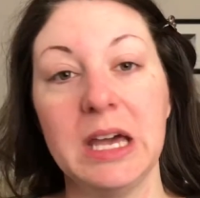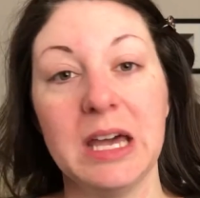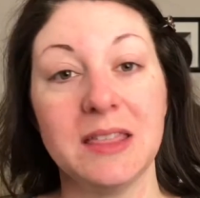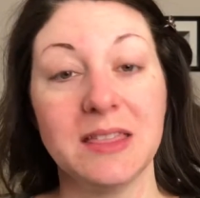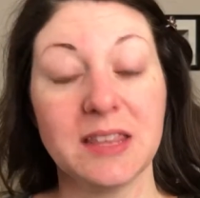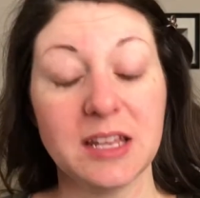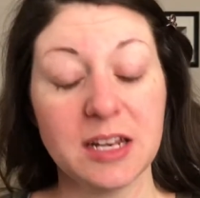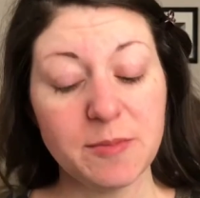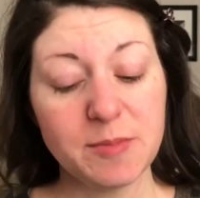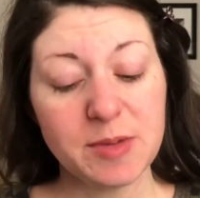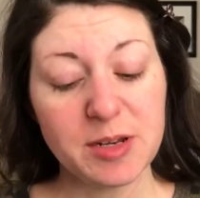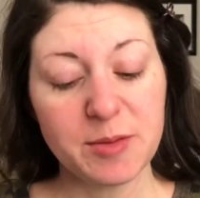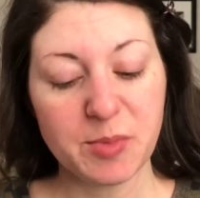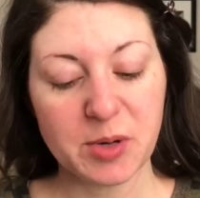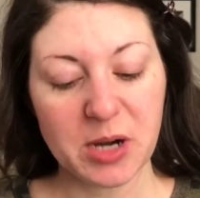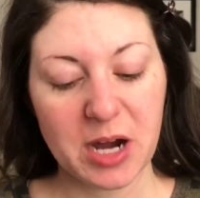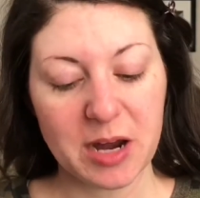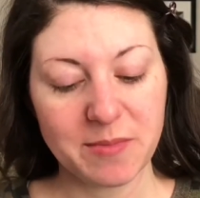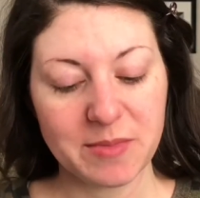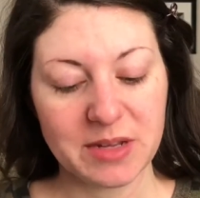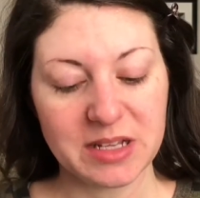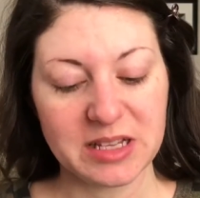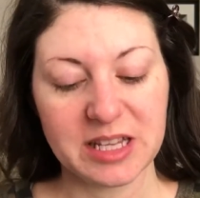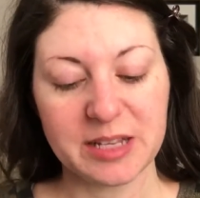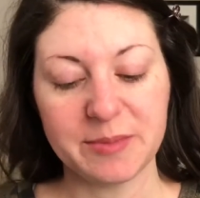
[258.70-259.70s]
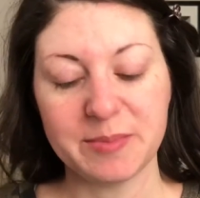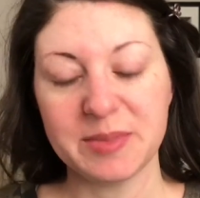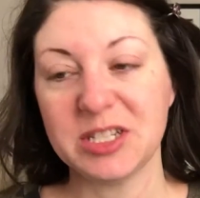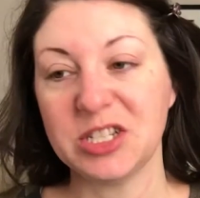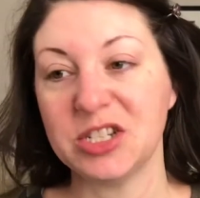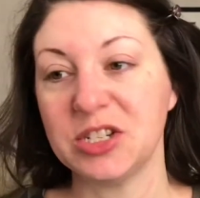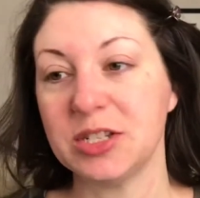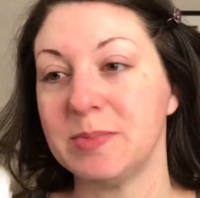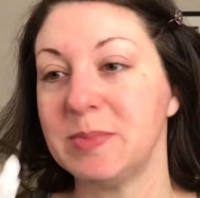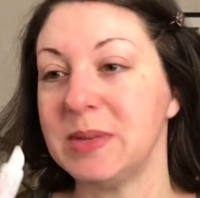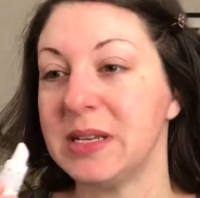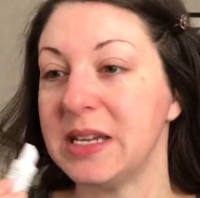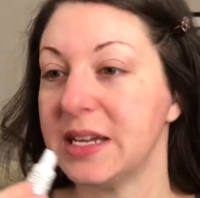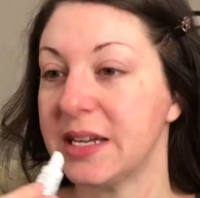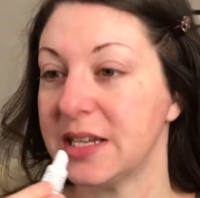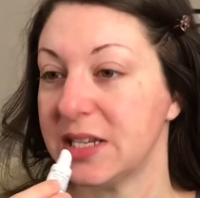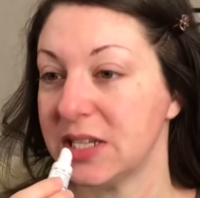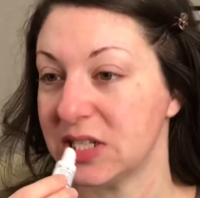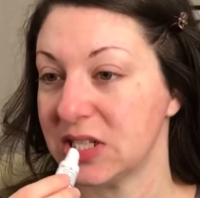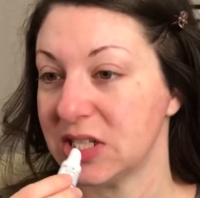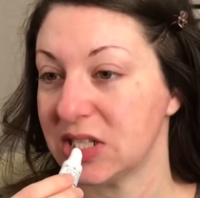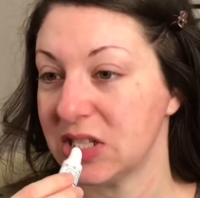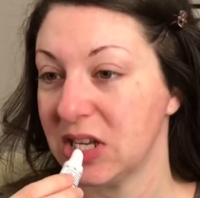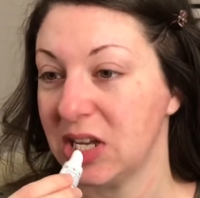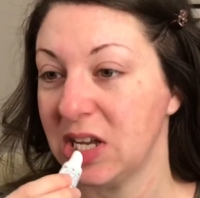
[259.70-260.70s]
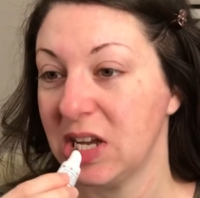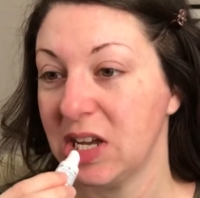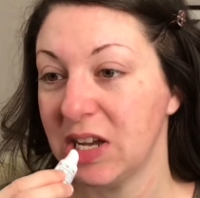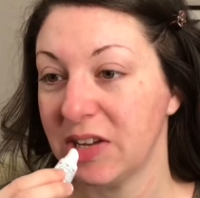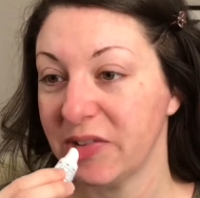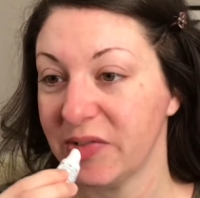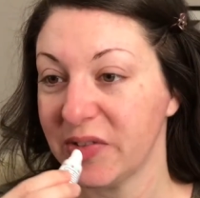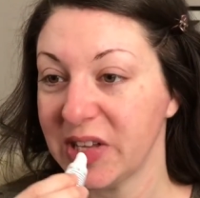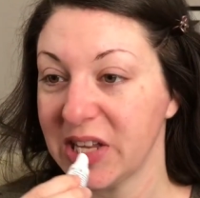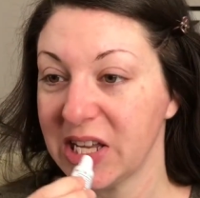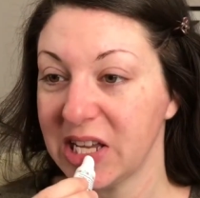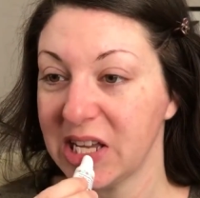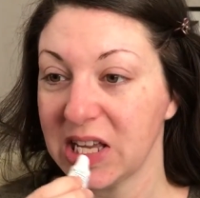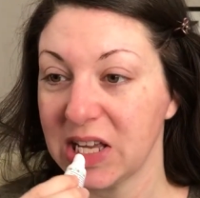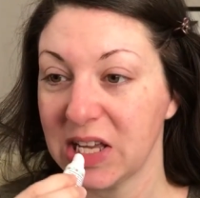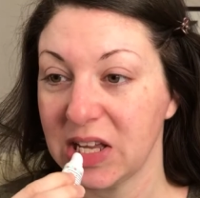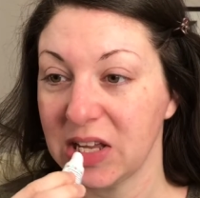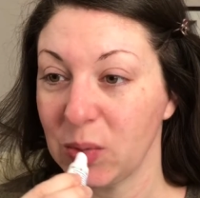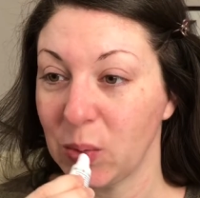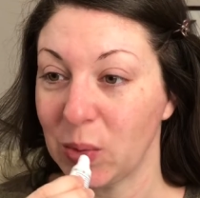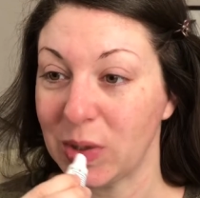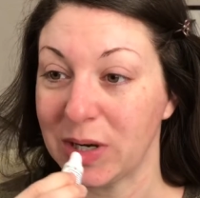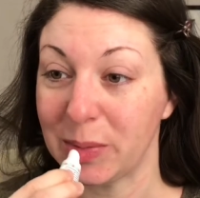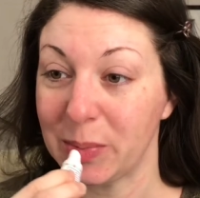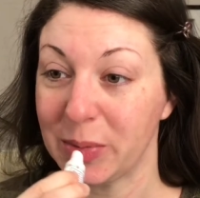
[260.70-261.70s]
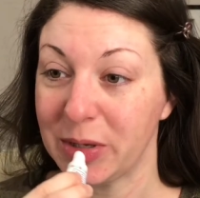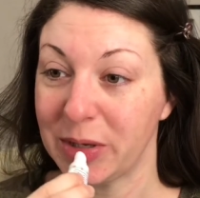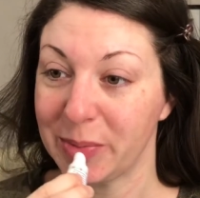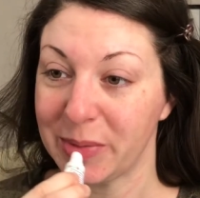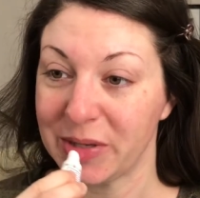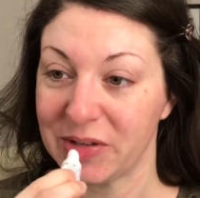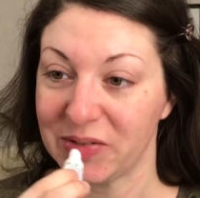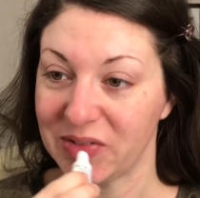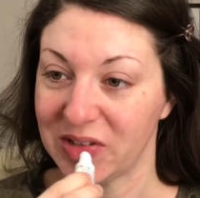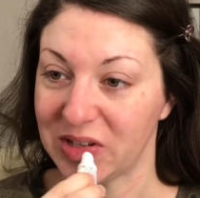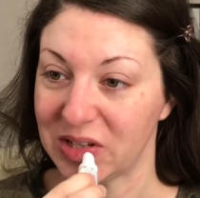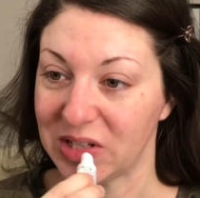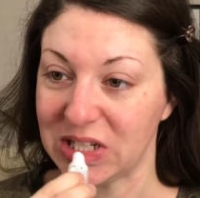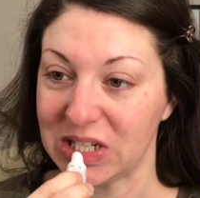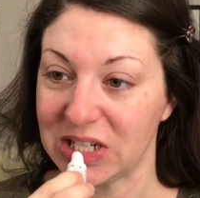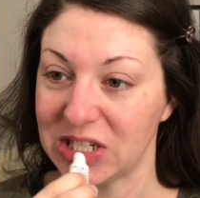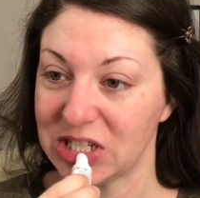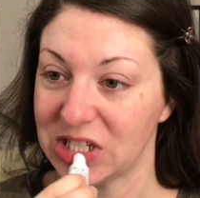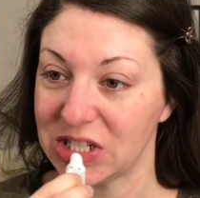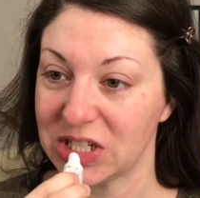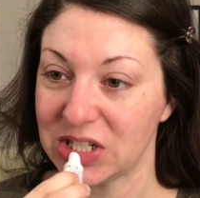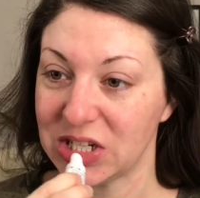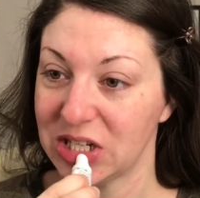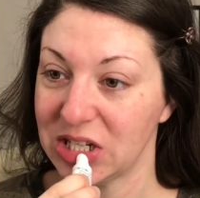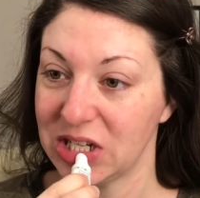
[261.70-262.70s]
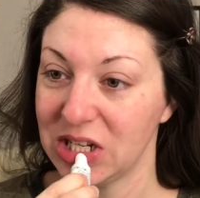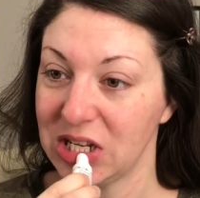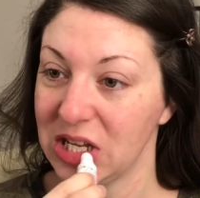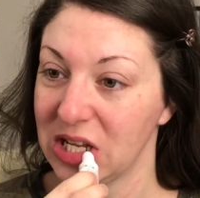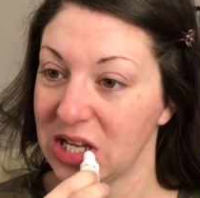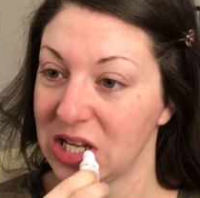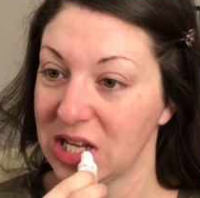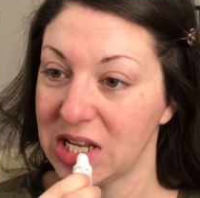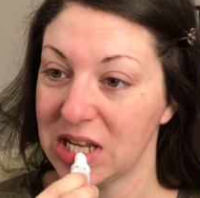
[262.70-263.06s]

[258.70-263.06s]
Then I'm gonna prime my lips just because I feel like when I put my foundation on,